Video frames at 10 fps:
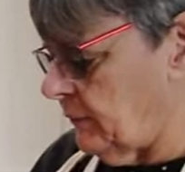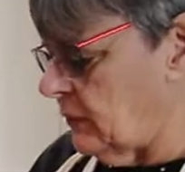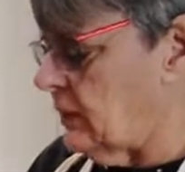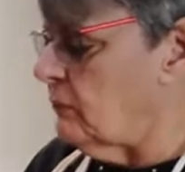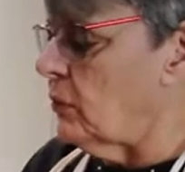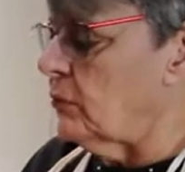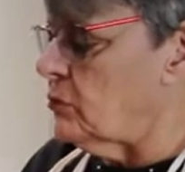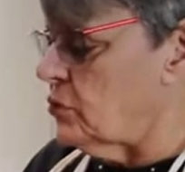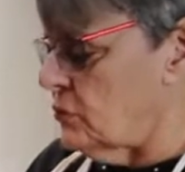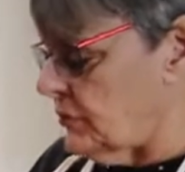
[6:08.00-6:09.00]
Leave all
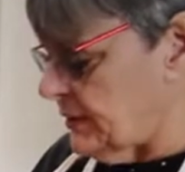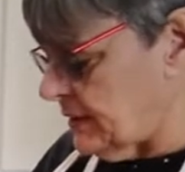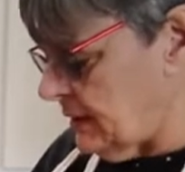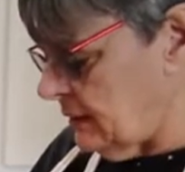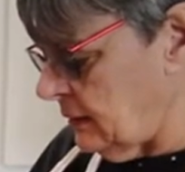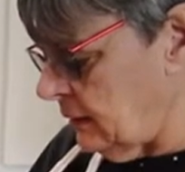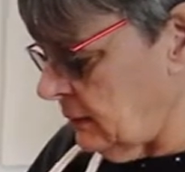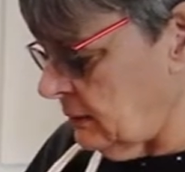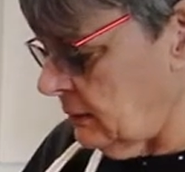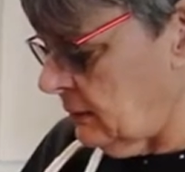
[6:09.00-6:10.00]
your juices in
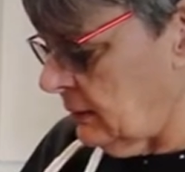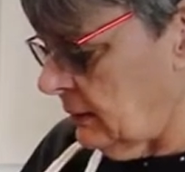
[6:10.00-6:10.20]
here.